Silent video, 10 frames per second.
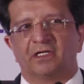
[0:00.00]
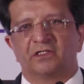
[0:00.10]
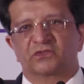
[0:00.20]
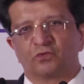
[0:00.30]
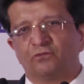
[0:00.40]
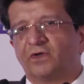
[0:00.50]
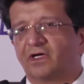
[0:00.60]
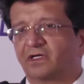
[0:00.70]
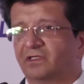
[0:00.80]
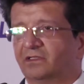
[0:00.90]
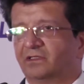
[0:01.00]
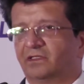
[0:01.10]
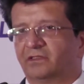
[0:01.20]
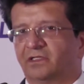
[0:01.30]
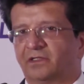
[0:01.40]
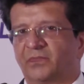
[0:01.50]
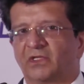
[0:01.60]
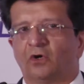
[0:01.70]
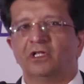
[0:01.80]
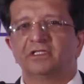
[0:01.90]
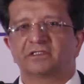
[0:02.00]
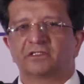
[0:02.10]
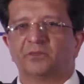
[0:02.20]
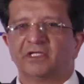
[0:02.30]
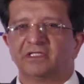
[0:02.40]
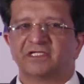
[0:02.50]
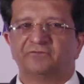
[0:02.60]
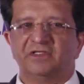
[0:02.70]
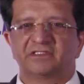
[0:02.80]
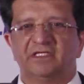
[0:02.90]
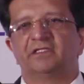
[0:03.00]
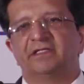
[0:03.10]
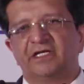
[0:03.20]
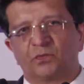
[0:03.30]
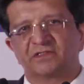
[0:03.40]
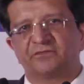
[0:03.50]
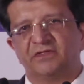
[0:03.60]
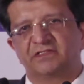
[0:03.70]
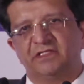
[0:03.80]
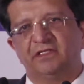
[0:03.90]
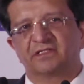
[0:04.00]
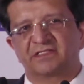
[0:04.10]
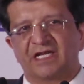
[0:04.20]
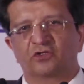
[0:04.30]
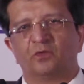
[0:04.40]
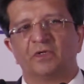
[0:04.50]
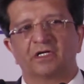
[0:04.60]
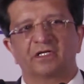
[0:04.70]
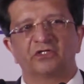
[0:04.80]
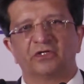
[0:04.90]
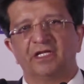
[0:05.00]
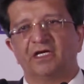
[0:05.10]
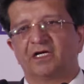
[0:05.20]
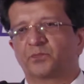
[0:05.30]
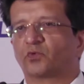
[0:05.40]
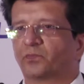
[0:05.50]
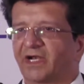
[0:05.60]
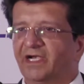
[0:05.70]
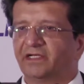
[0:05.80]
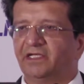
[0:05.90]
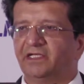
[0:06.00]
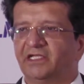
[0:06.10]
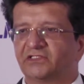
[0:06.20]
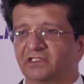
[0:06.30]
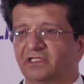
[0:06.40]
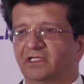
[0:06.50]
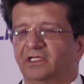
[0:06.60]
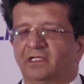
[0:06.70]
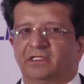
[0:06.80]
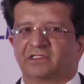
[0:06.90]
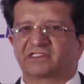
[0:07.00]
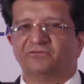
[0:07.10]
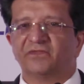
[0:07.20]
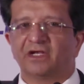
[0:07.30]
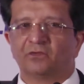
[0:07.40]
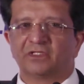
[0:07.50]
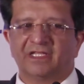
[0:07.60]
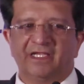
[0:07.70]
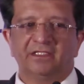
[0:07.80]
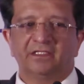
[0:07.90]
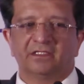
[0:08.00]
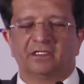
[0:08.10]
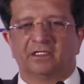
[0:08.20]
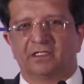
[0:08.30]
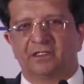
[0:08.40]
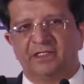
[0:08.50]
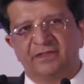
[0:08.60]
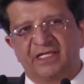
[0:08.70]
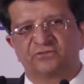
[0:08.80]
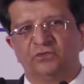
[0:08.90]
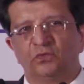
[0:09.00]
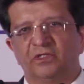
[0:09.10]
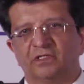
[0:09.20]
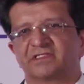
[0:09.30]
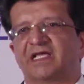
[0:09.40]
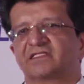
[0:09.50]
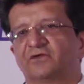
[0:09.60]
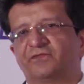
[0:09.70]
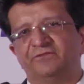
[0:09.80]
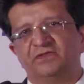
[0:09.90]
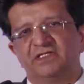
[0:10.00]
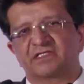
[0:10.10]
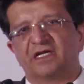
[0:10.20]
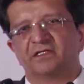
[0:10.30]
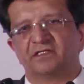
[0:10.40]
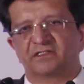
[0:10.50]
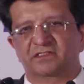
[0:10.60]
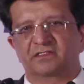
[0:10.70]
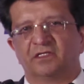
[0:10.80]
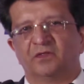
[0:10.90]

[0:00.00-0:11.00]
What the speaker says: So far, all the terminals that we see, the networks that we see in the SATCOM market today are proprietary in nature. Somewhere down the line, in the next few years, as the 5G standards